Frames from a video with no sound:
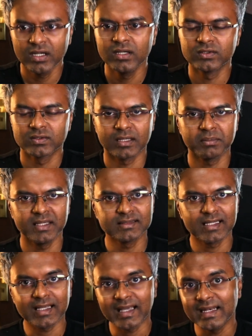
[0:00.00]
So that means
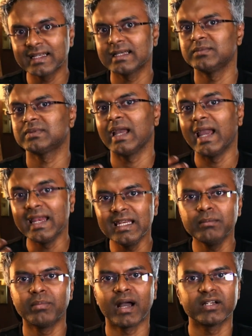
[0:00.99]
like anytime any
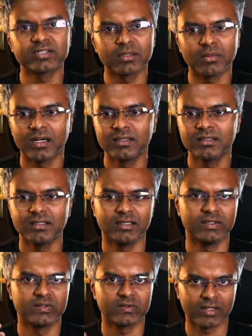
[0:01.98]
bash command
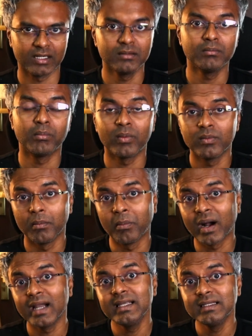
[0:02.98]
is run
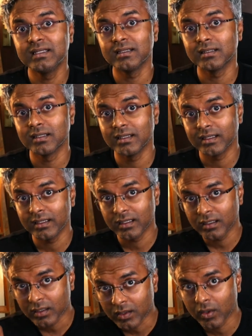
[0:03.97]
by the
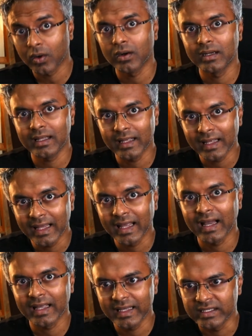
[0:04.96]
Claude
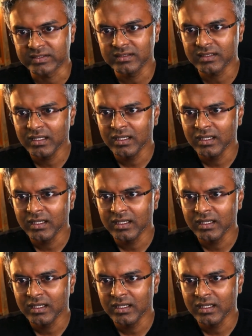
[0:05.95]
AI agent,